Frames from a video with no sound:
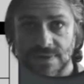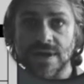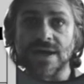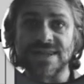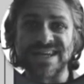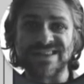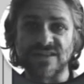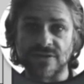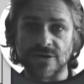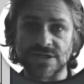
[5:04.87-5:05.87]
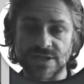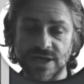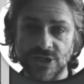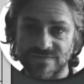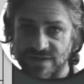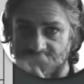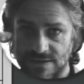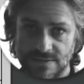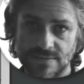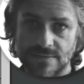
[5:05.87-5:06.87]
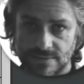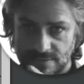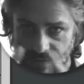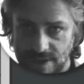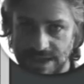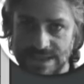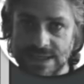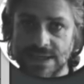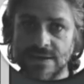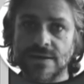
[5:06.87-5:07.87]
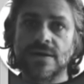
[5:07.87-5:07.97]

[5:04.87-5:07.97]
And then in the third stage of that idea,